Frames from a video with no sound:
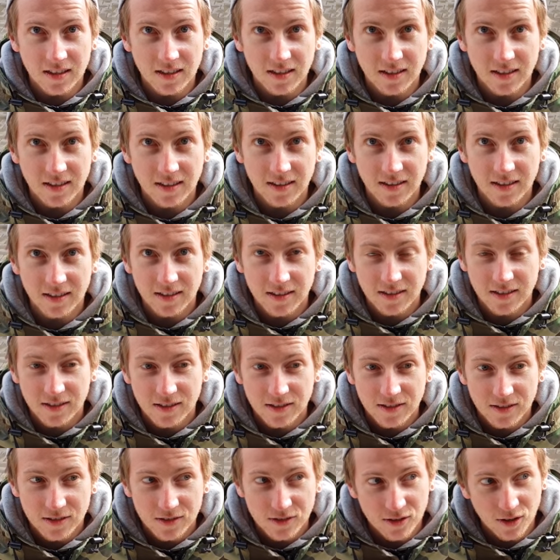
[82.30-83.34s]
Okay.
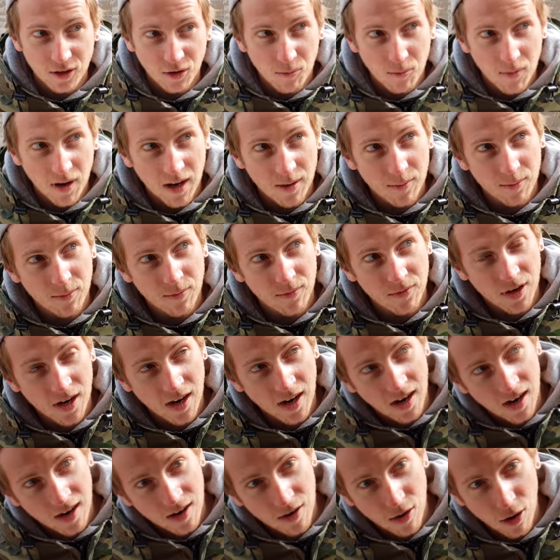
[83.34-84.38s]
So maybe
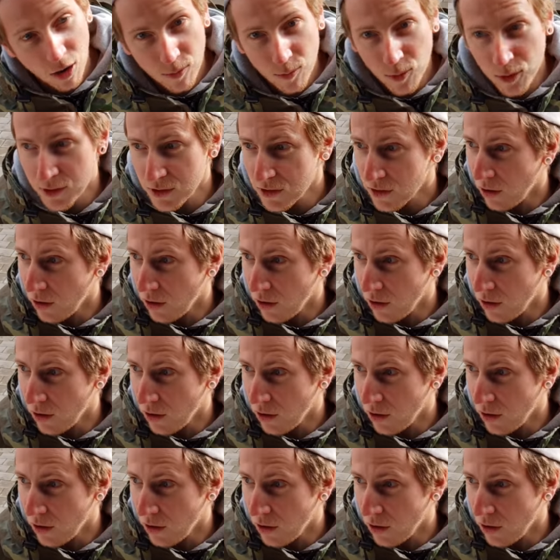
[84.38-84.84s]
yeah, almost